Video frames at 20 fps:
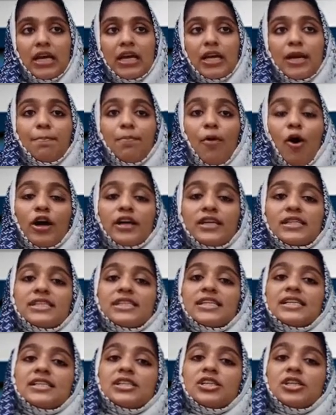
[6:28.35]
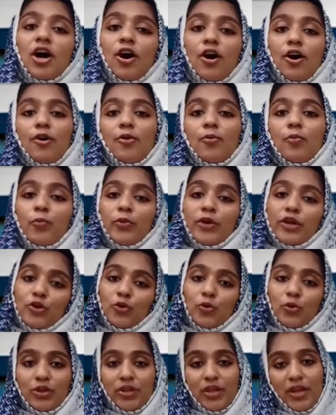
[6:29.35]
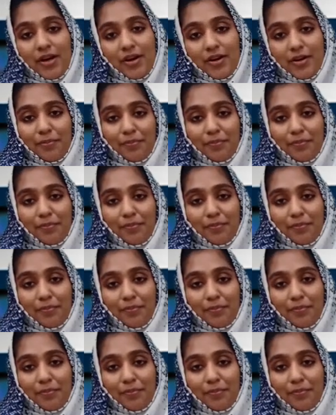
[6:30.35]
He pointed a window there.